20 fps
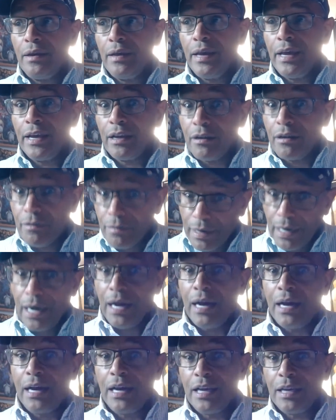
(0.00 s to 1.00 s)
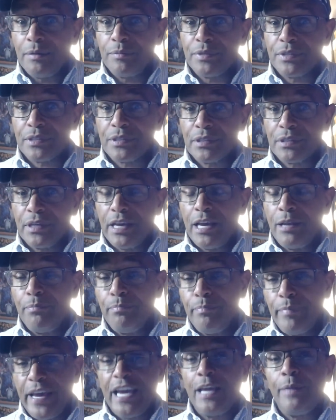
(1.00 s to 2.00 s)
and Grimes
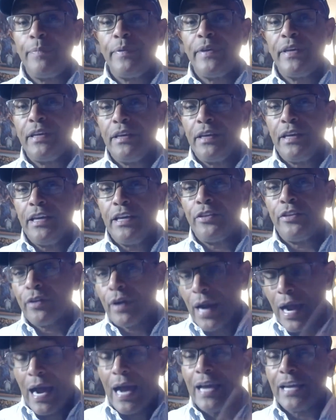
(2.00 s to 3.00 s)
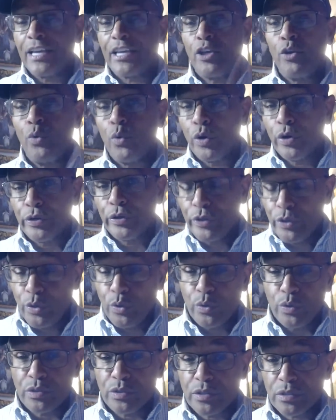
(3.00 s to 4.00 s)
and maybe either IQ or
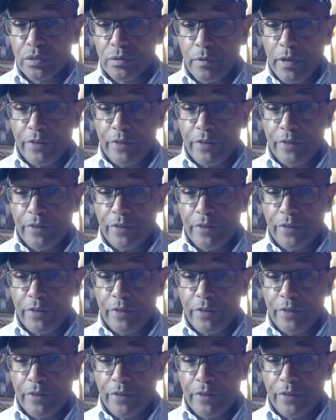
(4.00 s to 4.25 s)
Deuce.